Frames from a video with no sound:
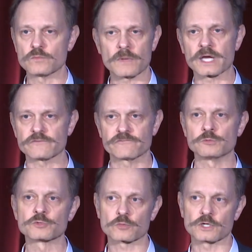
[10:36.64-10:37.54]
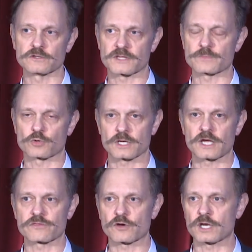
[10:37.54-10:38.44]
my film career at that point,
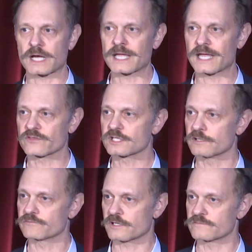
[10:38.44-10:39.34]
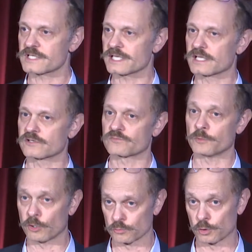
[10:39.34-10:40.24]
I thought I had the gift of taking a
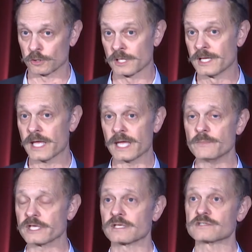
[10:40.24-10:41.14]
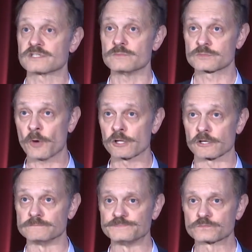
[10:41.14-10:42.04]
small role and making it seem
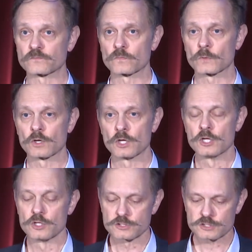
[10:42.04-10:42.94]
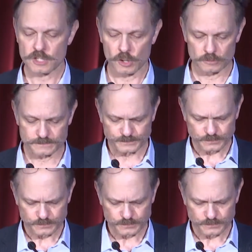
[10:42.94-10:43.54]
smaller. So